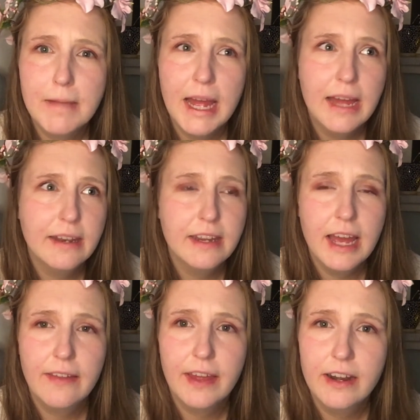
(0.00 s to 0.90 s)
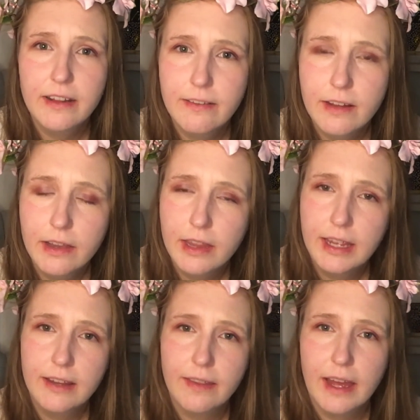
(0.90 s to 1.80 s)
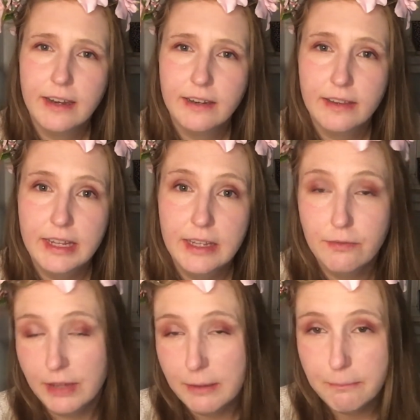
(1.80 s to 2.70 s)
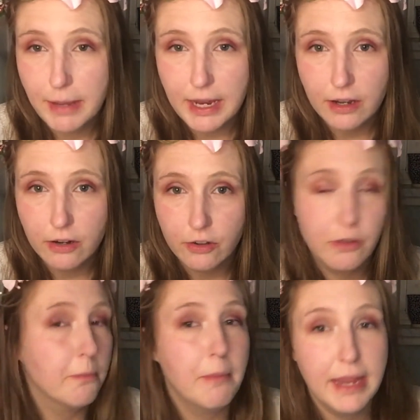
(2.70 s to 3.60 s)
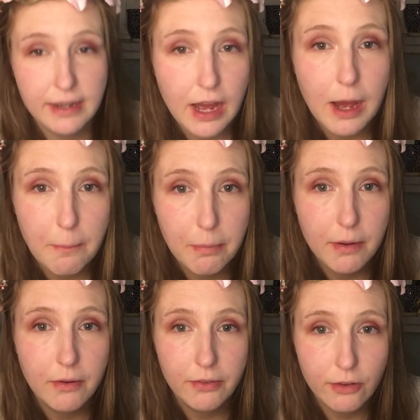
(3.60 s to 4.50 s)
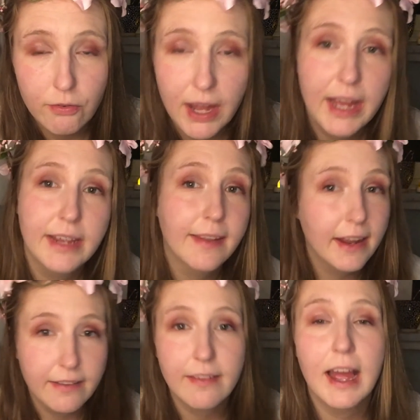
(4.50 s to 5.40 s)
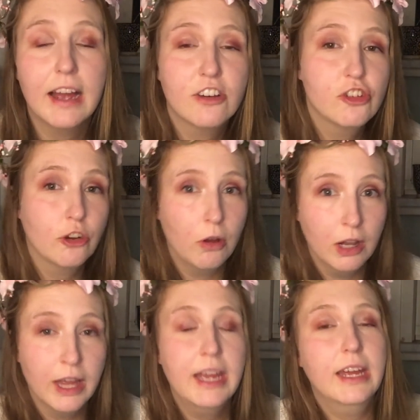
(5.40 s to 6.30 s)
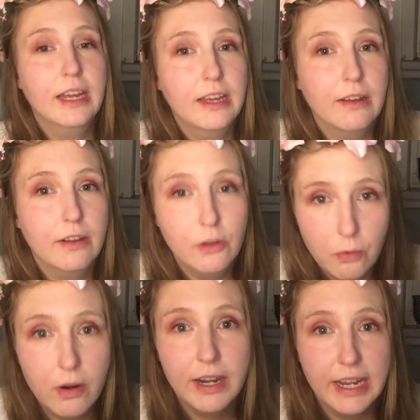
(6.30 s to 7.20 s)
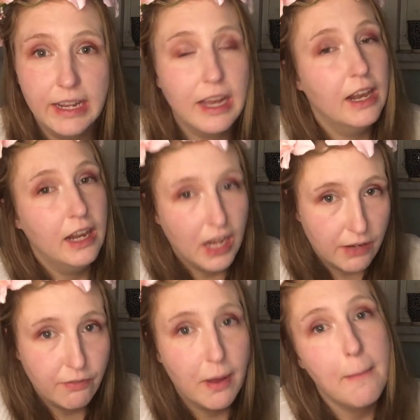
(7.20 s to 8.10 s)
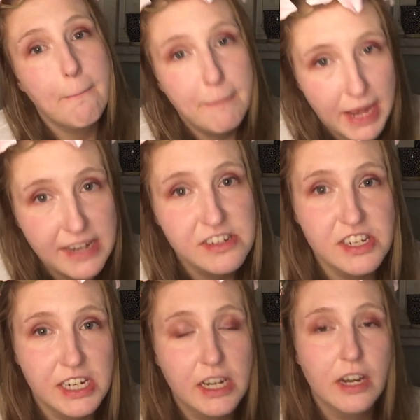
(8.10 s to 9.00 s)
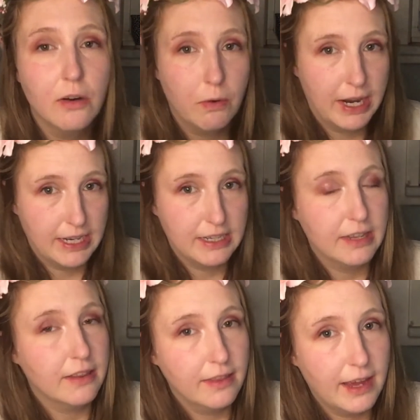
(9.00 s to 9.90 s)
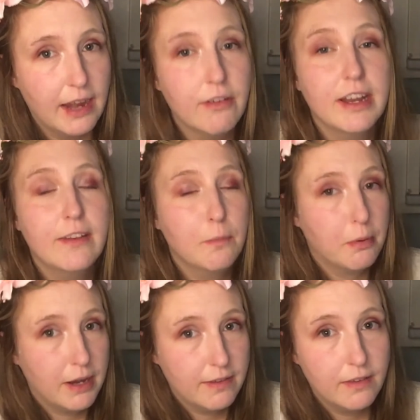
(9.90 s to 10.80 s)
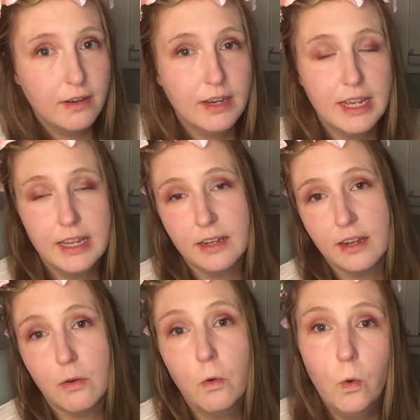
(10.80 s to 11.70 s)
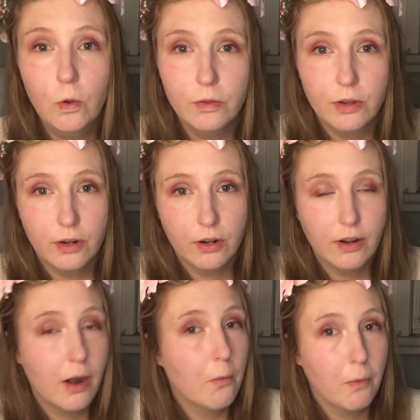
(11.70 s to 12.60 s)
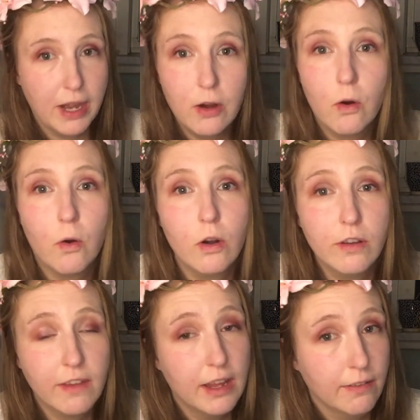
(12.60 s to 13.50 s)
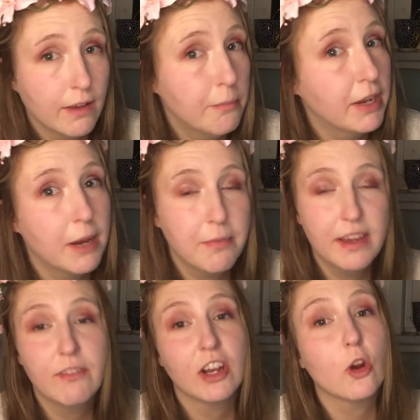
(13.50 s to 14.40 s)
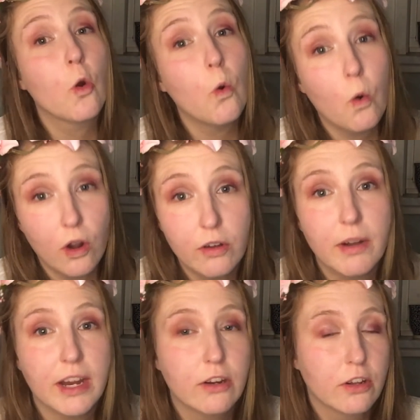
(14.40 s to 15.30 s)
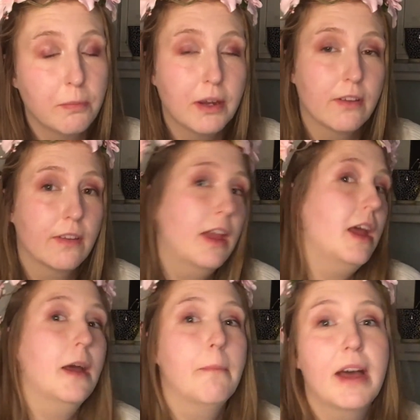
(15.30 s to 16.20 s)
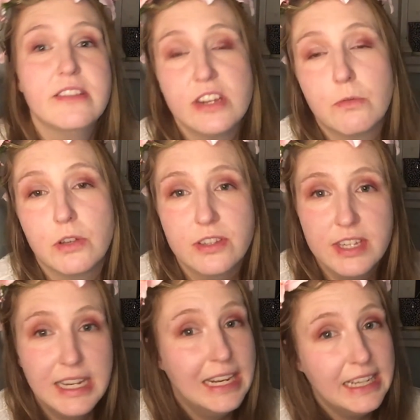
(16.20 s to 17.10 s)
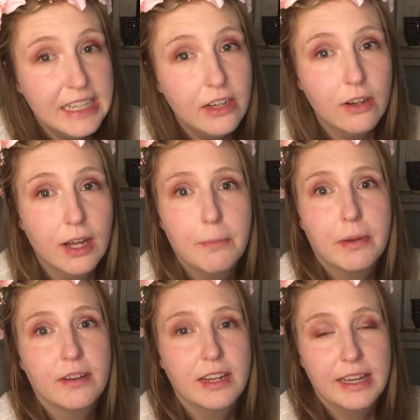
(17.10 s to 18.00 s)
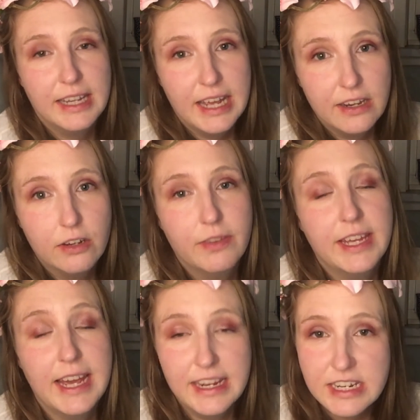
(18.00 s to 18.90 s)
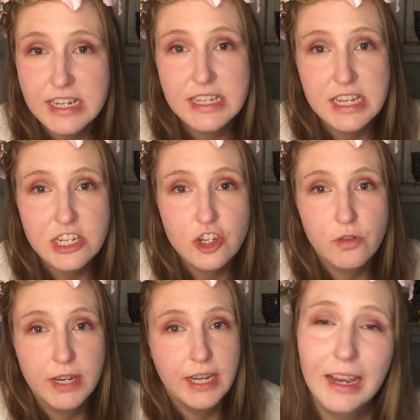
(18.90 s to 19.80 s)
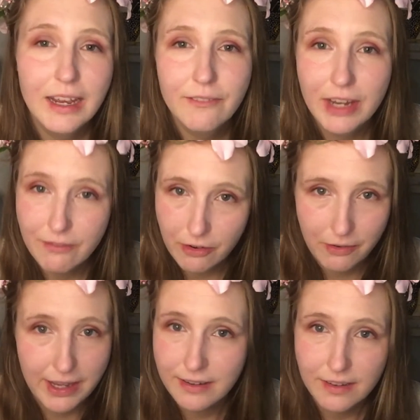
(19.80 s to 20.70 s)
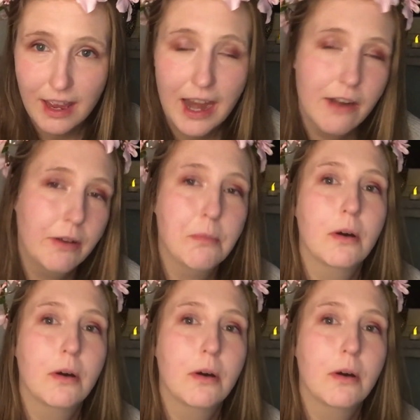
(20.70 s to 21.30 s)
And yeah, that is nothing that the filmmakers made up on the fly. That is actual Nordic love magic right there. It is present in older records and sometimes even court records, because magic was illegal up until the end of the 18th century. I have never read Harry